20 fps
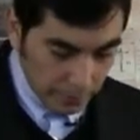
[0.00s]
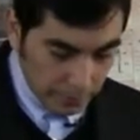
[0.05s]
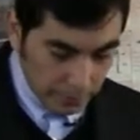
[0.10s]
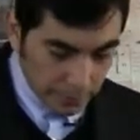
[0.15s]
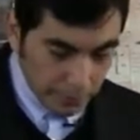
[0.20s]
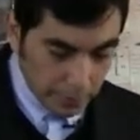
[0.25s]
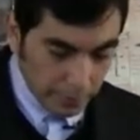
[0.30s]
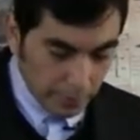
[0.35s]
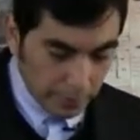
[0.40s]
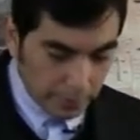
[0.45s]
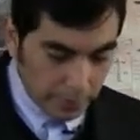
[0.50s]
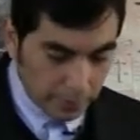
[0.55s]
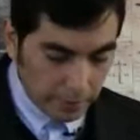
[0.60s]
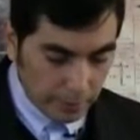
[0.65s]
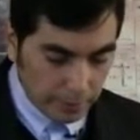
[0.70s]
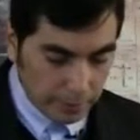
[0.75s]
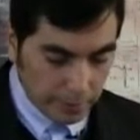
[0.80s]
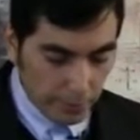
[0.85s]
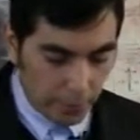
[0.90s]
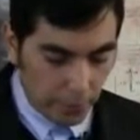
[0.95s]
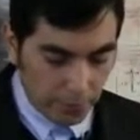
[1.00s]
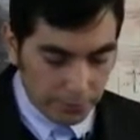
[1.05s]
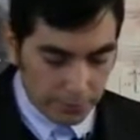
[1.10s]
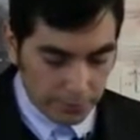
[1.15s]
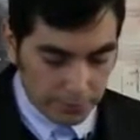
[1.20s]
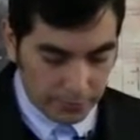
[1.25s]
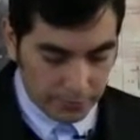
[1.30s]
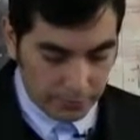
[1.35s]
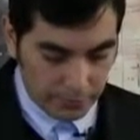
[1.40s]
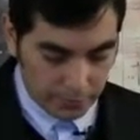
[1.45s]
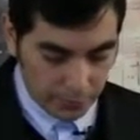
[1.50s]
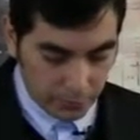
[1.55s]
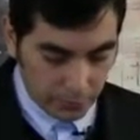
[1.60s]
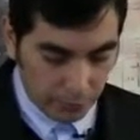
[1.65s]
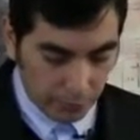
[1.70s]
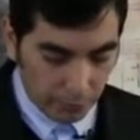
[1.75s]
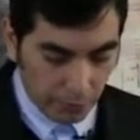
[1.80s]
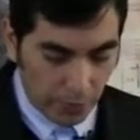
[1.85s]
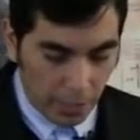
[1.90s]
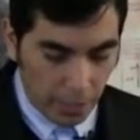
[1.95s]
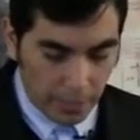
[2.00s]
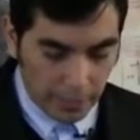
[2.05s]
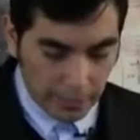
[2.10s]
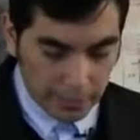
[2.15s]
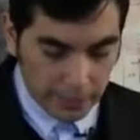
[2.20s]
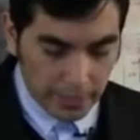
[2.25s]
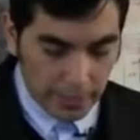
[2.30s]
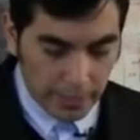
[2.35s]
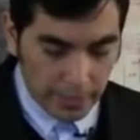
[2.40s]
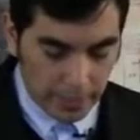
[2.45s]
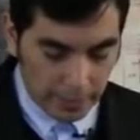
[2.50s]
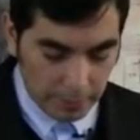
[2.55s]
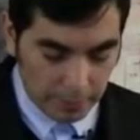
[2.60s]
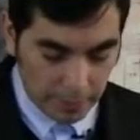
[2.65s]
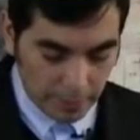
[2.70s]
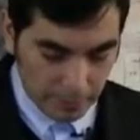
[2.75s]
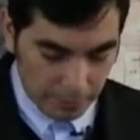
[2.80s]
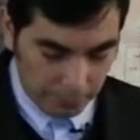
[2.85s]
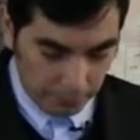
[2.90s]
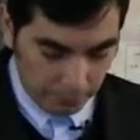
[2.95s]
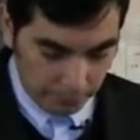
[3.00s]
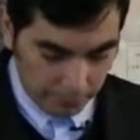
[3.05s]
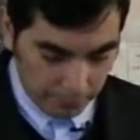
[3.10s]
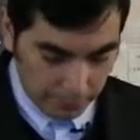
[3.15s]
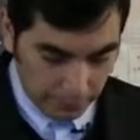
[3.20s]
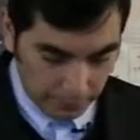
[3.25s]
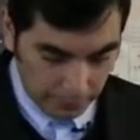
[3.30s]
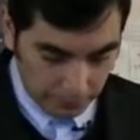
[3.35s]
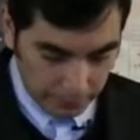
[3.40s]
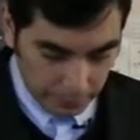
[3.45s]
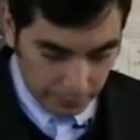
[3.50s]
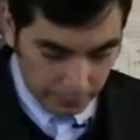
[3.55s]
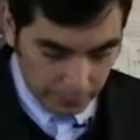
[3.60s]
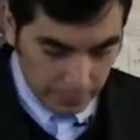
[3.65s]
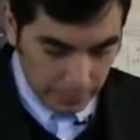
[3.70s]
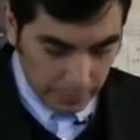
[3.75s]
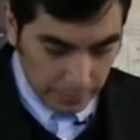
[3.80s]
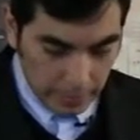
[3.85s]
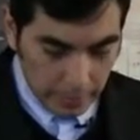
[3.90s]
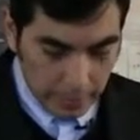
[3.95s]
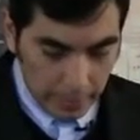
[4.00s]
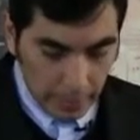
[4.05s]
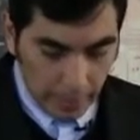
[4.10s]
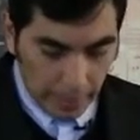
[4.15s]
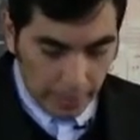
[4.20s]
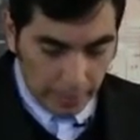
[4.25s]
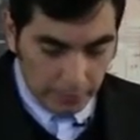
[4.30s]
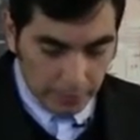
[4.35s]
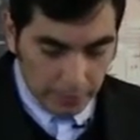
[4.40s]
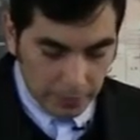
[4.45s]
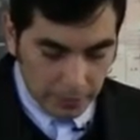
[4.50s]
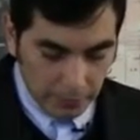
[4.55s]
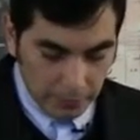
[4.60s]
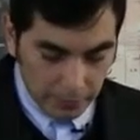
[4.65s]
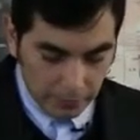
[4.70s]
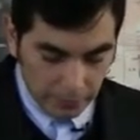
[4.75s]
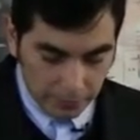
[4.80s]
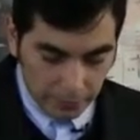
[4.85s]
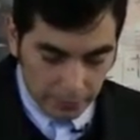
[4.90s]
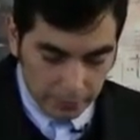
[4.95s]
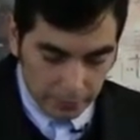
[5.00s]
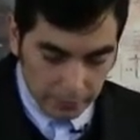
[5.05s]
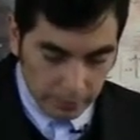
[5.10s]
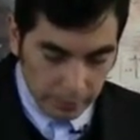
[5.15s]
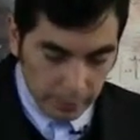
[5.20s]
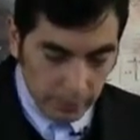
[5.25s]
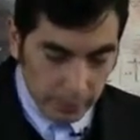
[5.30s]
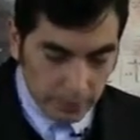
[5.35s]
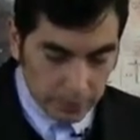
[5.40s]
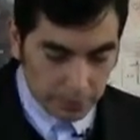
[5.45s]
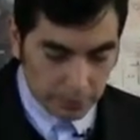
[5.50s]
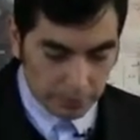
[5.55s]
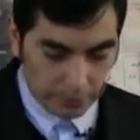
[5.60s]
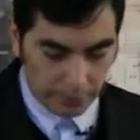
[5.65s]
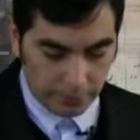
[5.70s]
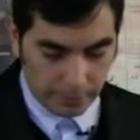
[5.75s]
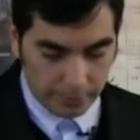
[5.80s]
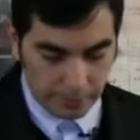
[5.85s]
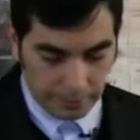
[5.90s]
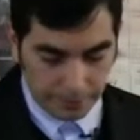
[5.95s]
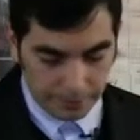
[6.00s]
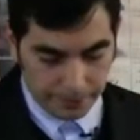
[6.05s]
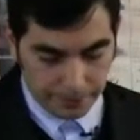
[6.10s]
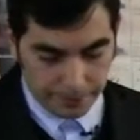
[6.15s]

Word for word: He saw that the prophecies, so far as they had been fulfilled, had been fulfilled literally.